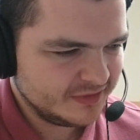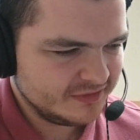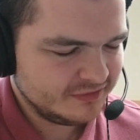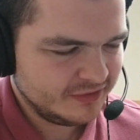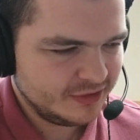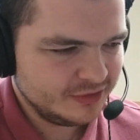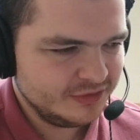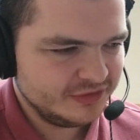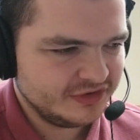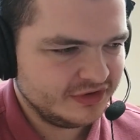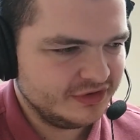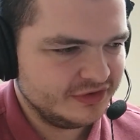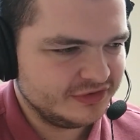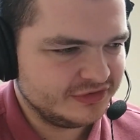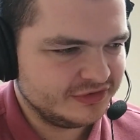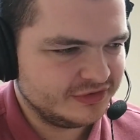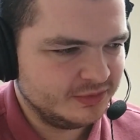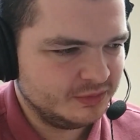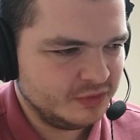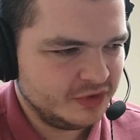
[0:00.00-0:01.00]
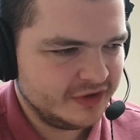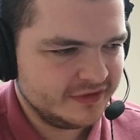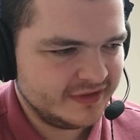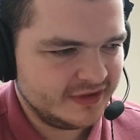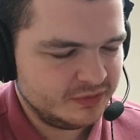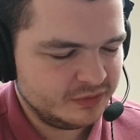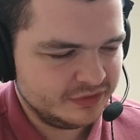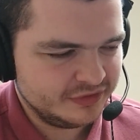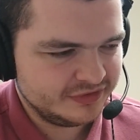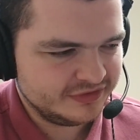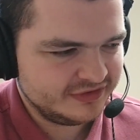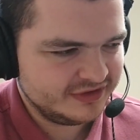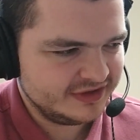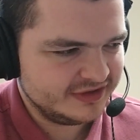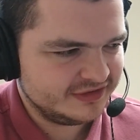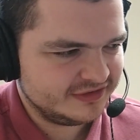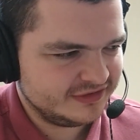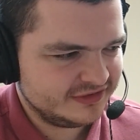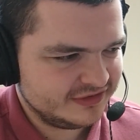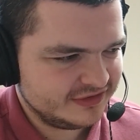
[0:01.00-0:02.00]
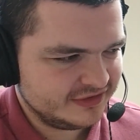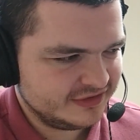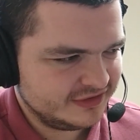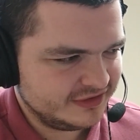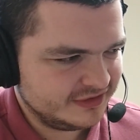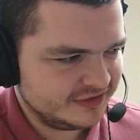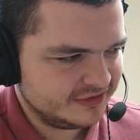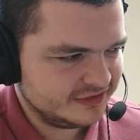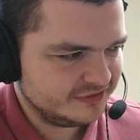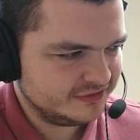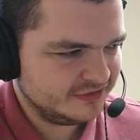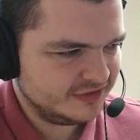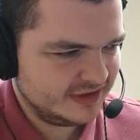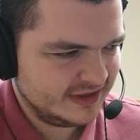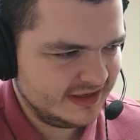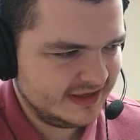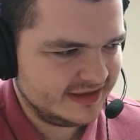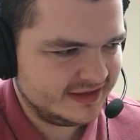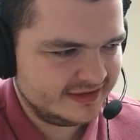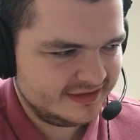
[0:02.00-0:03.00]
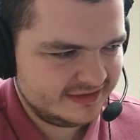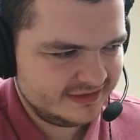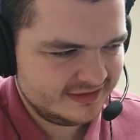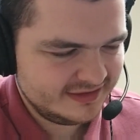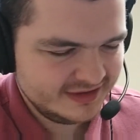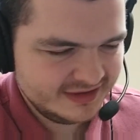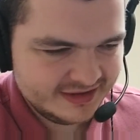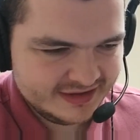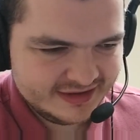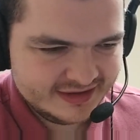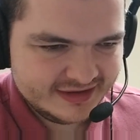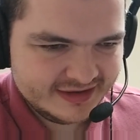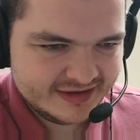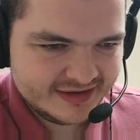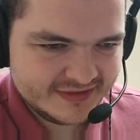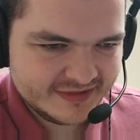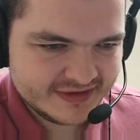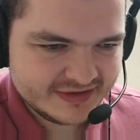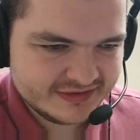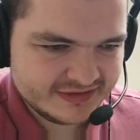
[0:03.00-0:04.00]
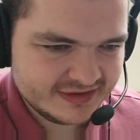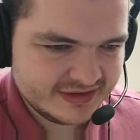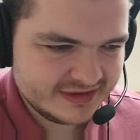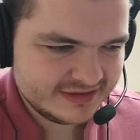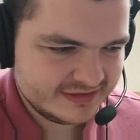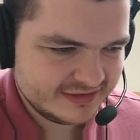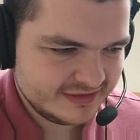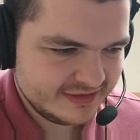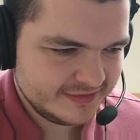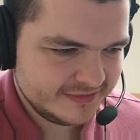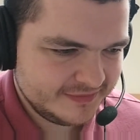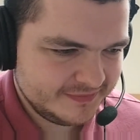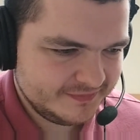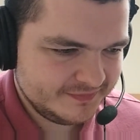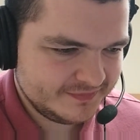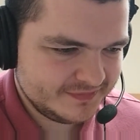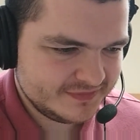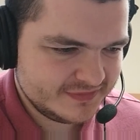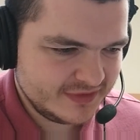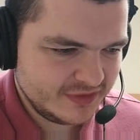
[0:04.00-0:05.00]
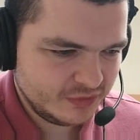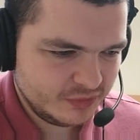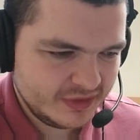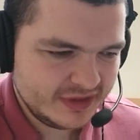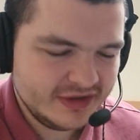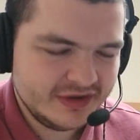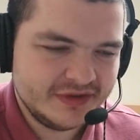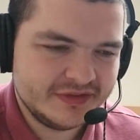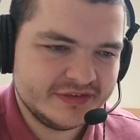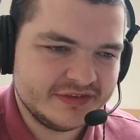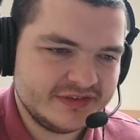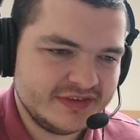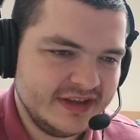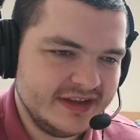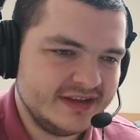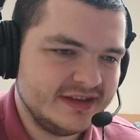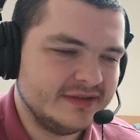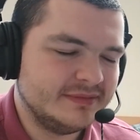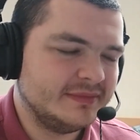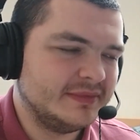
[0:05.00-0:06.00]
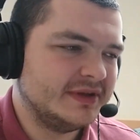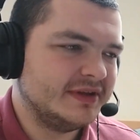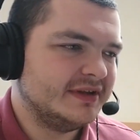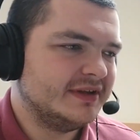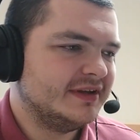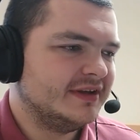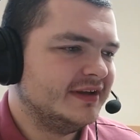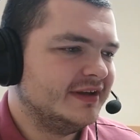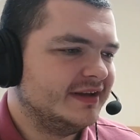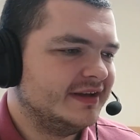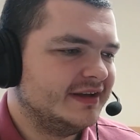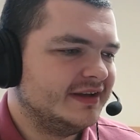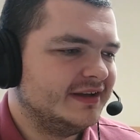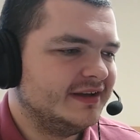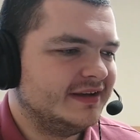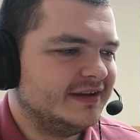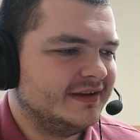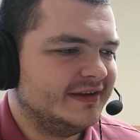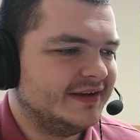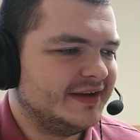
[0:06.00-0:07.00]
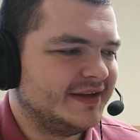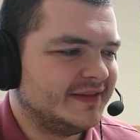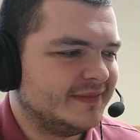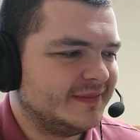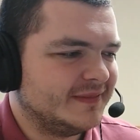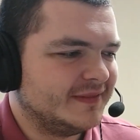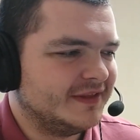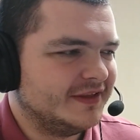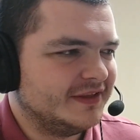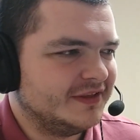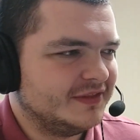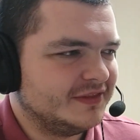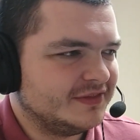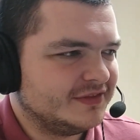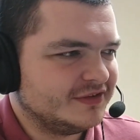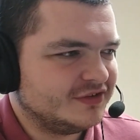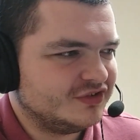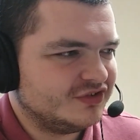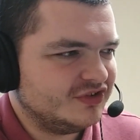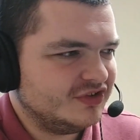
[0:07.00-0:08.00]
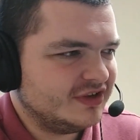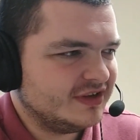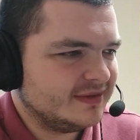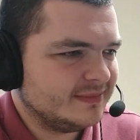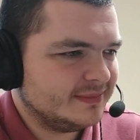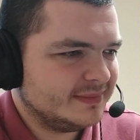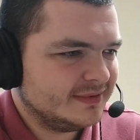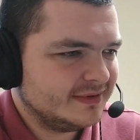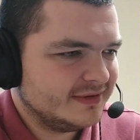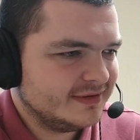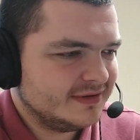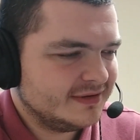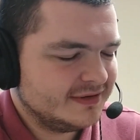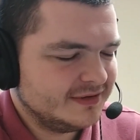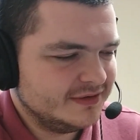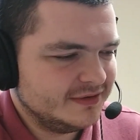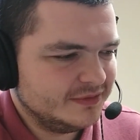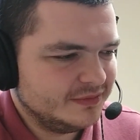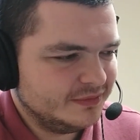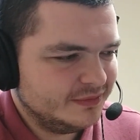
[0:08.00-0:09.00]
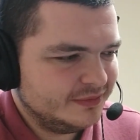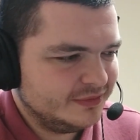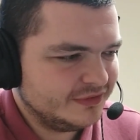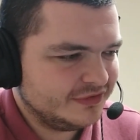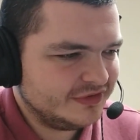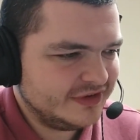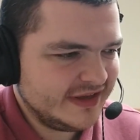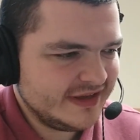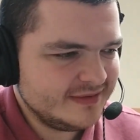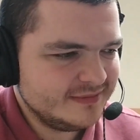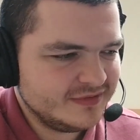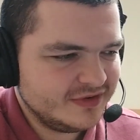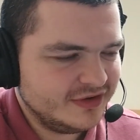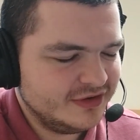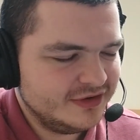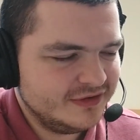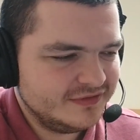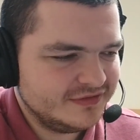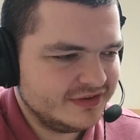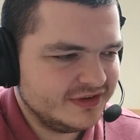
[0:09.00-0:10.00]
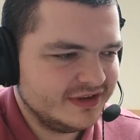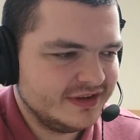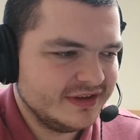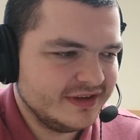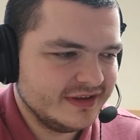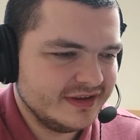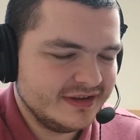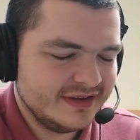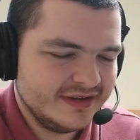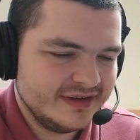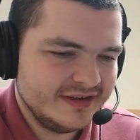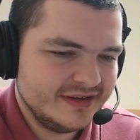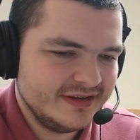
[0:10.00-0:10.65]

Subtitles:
Rose asked them why they wanted Renette, they said, "We are the same." And the ship was named after her.